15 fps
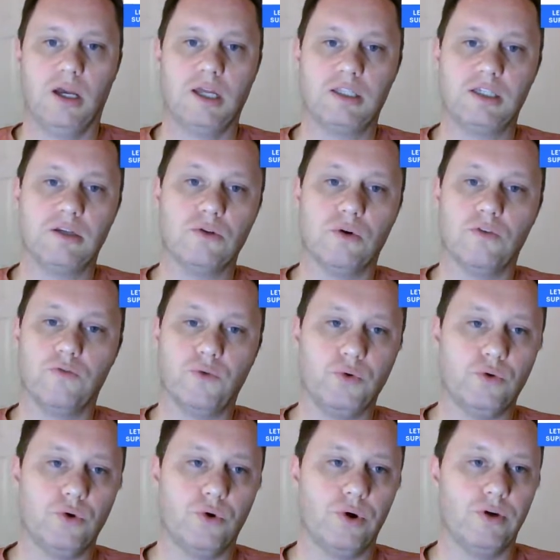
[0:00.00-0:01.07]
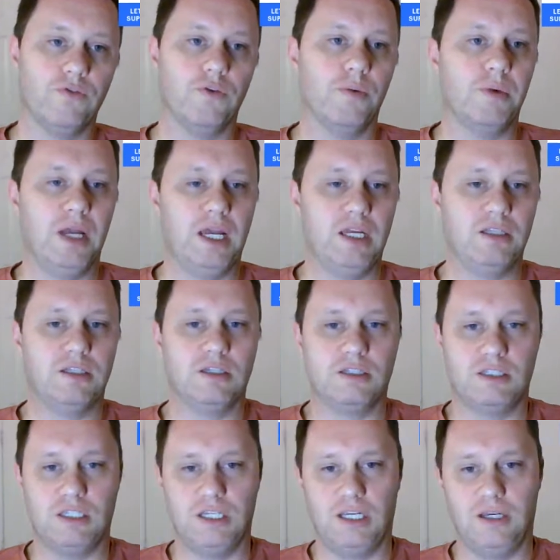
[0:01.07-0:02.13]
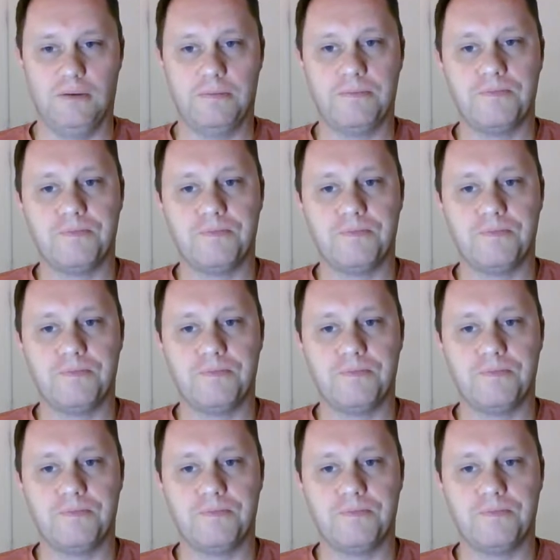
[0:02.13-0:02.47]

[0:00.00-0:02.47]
It's indoor food growing from A to Z.